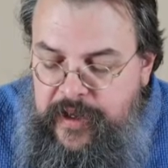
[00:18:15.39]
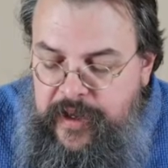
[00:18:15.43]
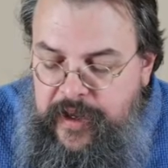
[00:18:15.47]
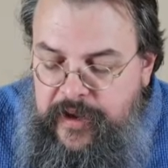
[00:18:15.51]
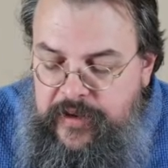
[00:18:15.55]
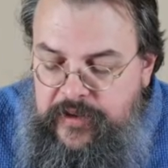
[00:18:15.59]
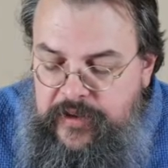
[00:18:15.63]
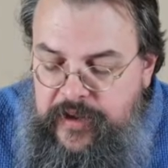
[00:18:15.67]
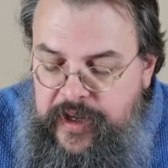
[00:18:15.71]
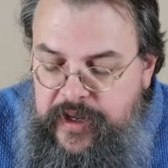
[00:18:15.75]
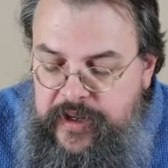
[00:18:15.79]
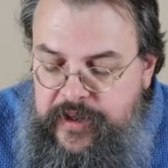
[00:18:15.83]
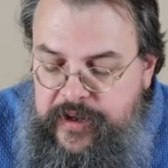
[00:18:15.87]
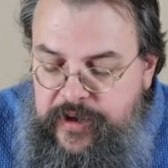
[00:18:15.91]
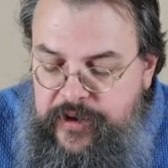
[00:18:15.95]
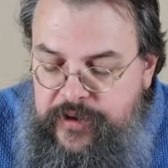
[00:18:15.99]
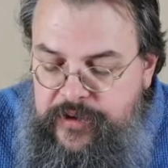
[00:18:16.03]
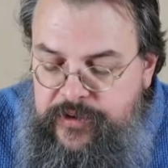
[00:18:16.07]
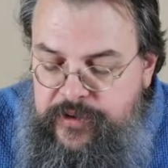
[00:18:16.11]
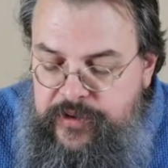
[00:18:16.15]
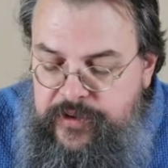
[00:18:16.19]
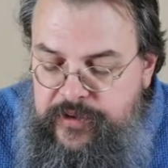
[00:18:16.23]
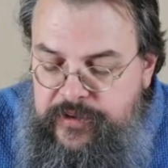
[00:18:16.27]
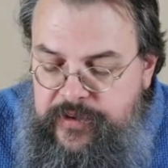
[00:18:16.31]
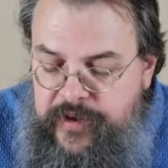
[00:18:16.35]
as n
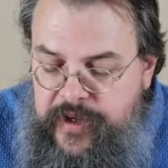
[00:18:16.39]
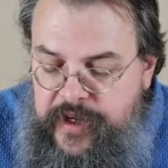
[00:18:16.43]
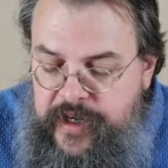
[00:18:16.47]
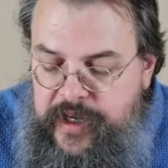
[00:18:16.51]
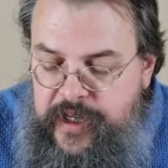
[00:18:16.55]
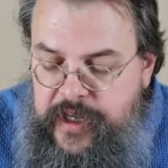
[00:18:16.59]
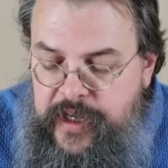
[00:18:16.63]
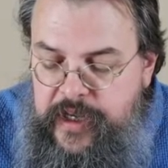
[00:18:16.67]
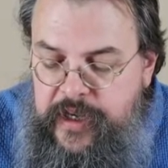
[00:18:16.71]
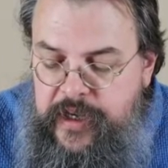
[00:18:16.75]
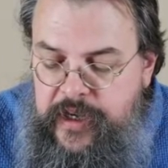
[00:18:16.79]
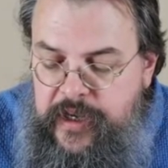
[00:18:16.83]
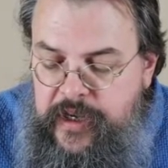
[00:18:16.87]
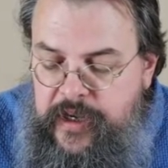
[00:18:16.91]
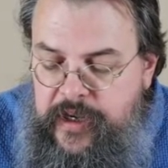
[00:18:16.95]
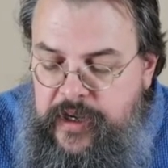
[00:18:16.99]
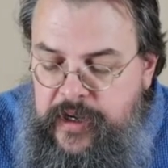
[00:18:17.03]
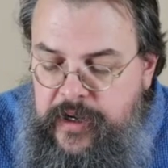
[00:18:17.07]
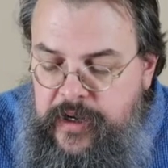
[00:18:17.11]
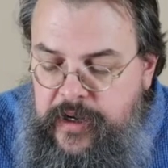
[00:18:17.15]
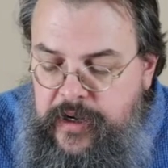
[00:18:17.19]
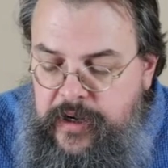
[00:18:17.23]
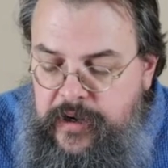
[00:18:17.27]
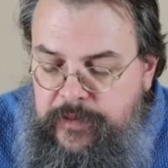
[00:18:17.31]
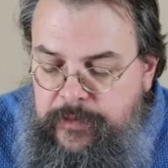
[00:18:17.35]
goes to infinity
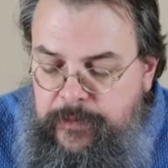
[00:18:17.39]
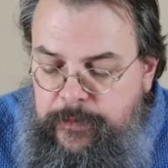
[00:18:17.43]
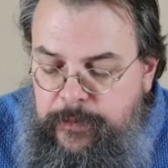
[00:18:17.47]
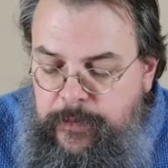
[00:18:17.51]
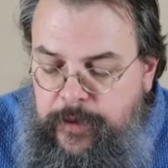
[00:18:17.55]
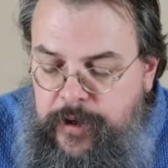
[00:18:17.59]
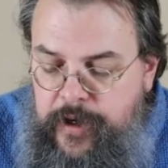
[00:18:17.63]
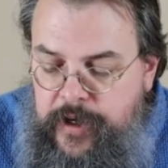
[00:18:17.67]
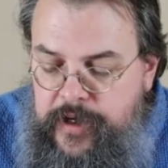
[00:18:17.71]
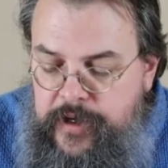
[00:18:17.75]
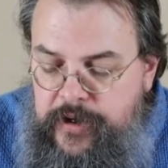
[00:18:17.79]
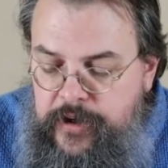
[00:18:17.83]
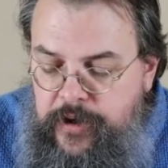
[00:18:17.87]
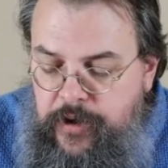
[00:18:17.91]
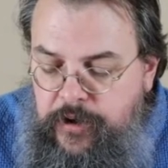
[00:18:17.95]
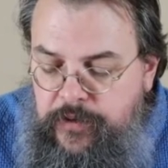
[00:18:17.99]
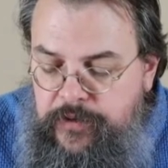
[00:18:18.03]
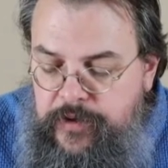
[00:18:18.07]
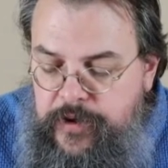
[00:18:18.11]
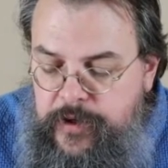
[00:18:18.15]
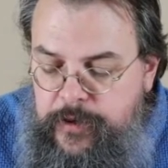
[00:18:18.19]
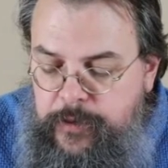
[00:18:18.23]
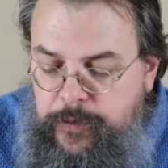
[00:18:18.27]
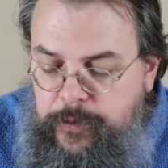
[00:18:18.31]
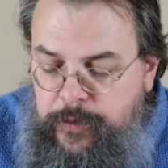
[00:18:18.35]
of 1
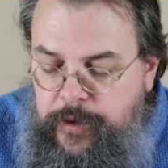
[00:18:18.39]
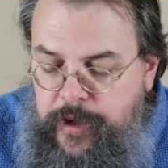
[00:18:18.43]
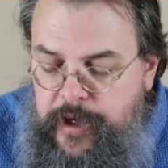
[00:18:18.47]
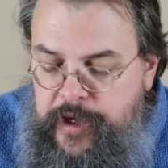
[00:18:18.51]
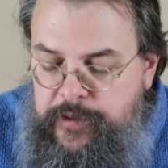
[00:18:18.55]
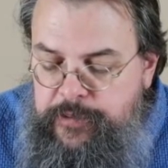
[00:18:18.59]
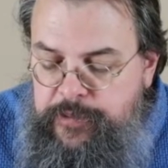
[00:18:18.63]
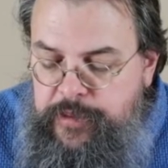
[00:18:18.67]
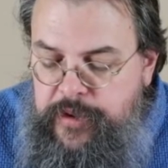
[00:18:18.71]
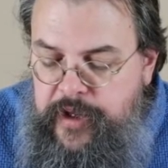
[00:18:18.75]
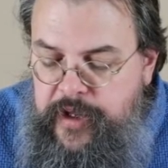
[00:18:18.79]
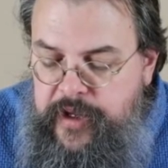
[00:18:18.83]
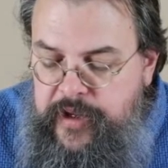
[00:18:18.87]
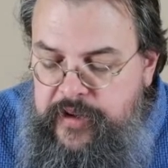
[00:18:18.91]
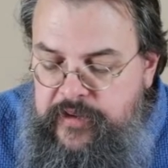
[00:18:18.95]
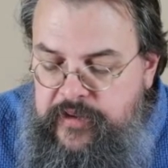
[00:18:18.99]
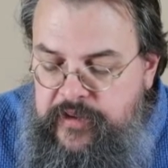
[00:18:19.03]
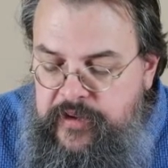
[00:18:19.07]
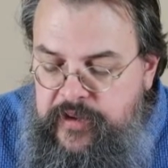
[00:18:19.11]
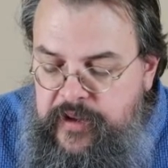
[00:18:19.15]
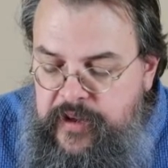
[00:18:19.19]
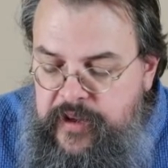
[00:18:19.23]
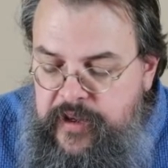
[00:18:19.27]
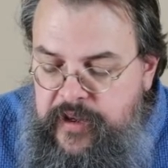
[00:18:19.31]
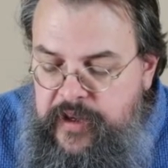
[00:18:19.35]
over 1
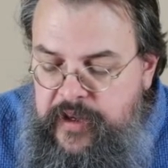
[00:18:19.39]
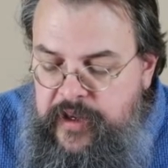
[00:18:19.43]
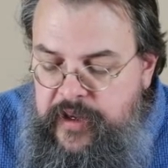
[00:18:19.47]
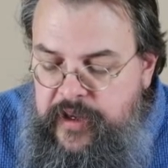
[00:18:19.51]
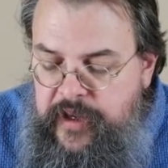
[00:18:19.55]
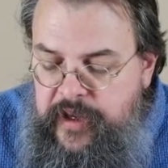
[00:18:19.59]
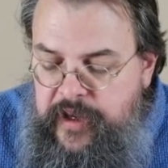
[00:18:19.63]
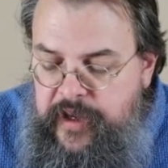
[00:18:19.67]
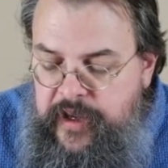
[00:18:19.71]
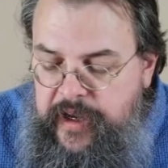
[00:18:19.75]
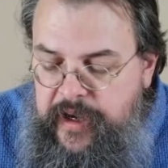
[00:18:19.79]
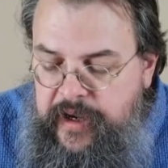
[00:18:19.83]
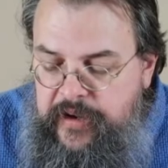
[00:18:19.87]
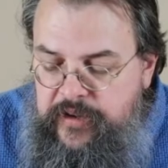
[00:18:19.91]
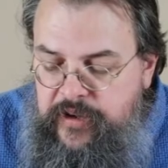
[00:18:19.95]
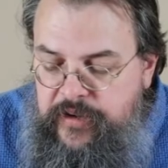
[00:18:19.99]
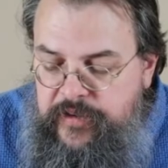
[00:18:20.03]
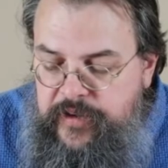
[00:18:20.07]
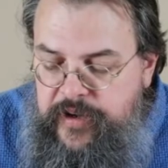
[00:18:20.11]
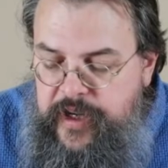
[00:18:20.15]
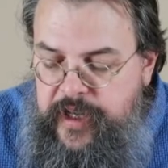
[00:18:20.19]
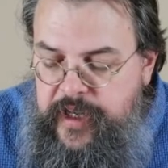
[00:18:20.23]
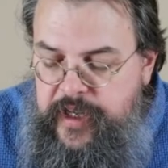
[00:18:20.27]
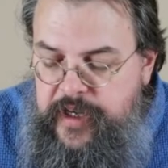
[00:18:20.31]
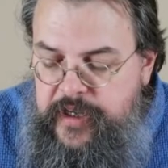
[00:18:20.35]
plus x
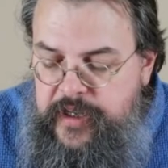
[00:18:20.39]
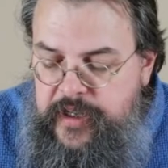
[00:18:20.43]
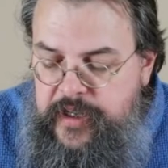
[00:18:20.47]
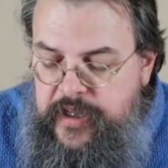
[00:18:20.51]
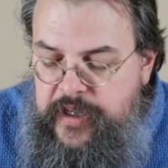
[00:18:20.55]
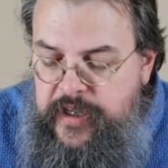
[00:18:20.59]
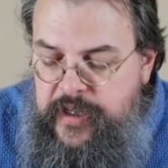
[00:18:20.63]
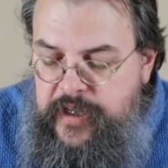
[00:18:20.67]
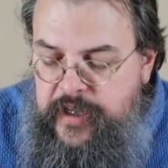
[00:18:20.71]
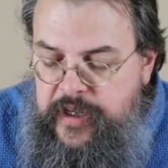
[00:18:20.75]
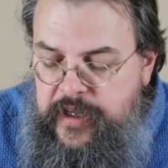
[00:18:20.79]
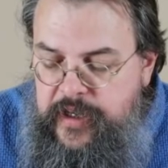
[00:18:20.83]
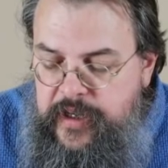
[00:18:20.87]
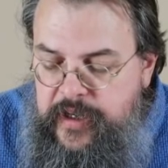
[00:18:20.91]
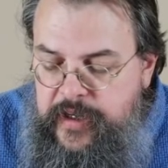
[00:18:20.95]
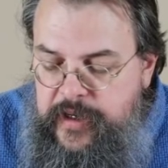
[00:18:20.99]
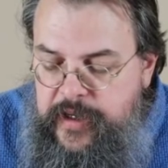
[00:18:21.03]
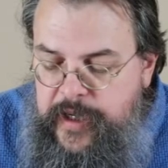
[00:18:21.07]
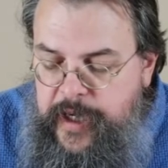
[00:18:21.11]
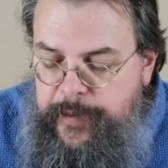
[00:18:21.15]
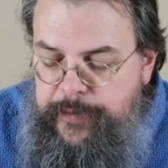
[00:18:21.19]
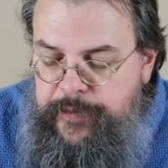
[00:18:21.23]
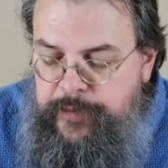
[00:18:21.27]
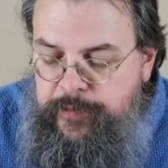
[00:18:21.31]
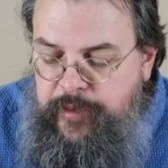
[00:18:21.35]
over n
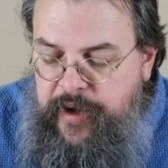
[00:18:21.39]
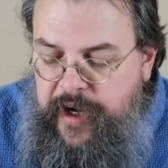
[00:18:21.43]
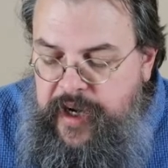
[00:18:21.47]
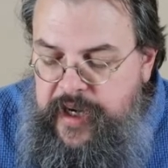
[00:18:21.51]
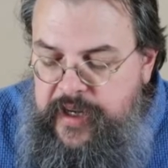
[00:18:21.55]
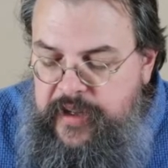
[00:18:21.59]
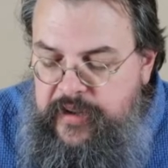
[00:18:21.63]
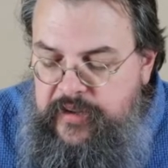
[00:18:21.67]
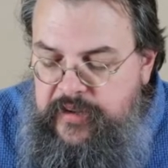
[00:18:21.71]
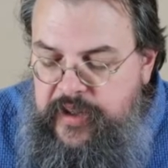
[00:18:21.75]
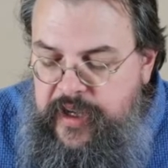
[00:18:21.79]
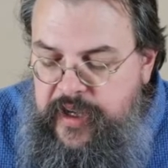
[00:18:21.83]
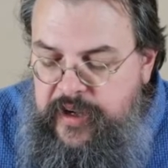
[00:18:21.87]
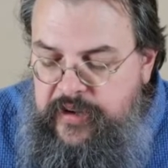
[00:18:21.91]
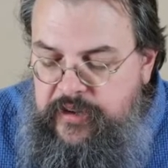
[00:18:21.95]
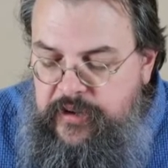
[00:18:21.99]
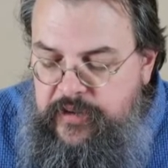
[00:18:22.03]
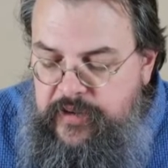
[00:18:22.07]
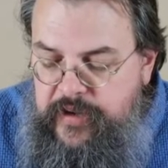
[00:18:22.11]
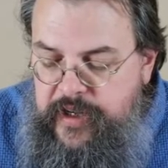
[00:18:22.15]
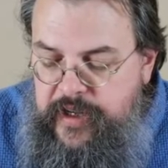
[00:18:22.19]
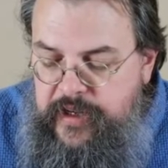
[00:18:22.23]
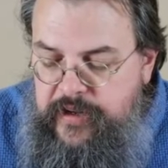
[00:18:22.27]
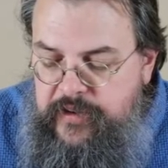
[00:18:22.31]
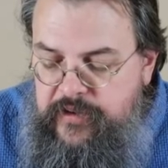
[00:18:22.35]
times minus x
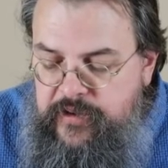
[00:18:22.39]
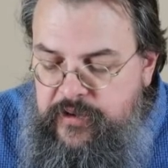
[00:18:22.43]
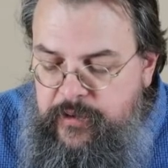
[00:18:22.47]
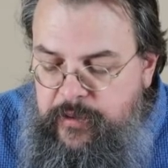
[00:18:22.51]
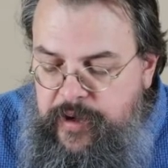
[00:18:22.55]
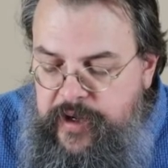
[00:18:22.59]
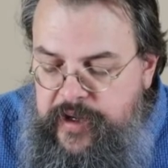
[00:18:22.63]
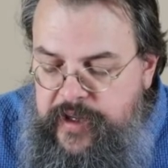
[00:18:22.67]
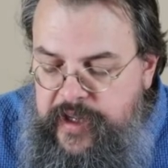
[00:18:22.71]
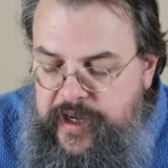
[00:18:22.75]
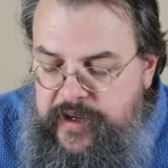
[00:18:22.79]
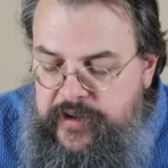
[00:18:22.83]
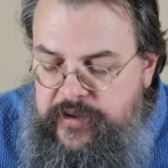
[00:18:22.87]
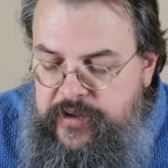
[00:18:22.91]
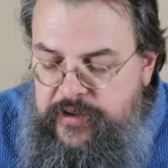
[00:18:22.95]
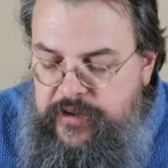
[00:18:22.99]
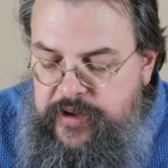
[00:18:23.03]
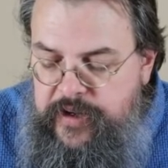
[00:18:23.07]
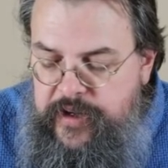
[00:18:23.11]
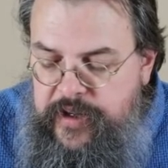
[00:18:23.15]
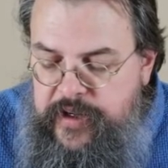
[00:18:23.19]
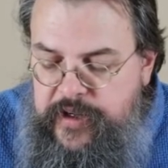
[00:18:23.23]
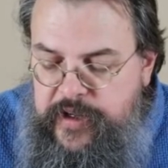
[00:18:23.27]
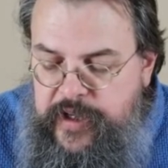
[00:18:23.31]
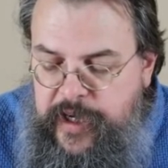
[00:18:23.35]
over n squared. That's the
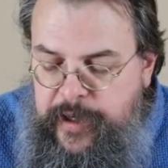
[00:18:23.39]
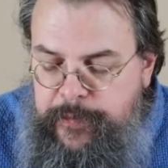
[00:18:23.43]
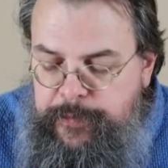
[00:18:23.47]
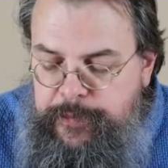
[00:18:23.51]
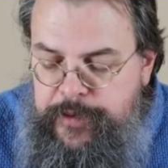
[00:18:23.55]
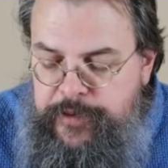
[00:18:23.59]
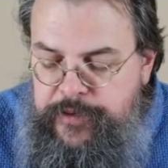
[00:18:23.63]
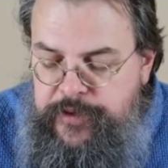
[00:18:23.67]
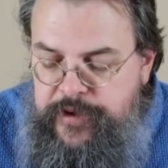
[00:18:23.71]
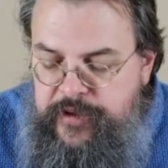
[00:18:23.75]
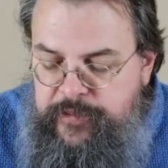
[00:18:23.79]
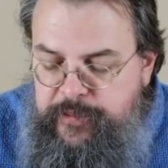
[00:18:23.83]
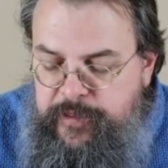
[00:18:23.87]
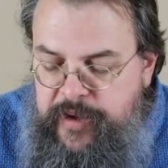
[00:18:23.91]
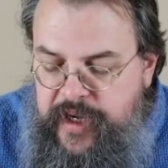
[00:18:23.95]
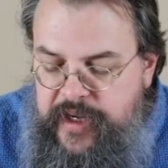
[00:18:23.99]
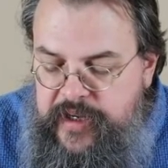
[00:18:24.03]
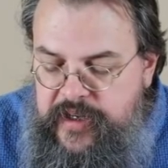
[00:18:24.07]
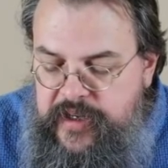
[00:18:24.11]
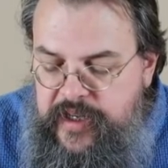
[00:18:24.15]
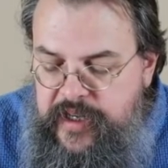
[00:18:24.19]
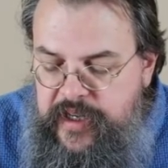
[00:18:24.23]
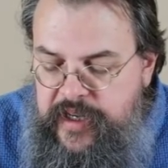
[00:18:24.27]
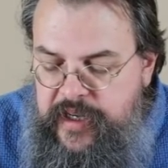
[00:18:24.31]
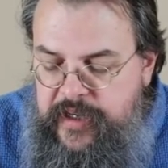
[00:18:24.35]
derivative of the top with
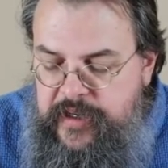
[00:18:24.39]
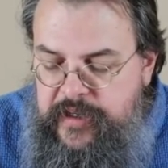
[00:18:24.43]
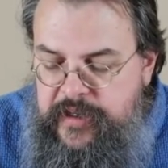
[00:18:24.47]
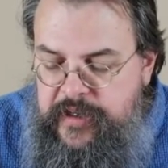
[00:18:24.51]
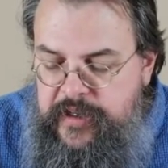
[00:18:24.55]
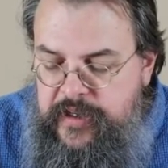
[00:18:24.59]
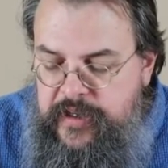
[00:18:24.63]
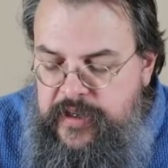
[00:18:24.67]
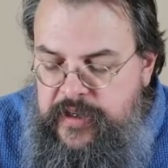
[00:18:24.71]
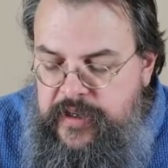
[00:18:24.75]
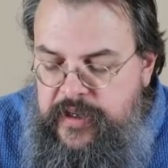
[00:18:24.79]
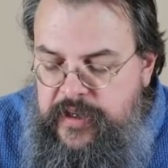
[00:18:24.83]
respect to n.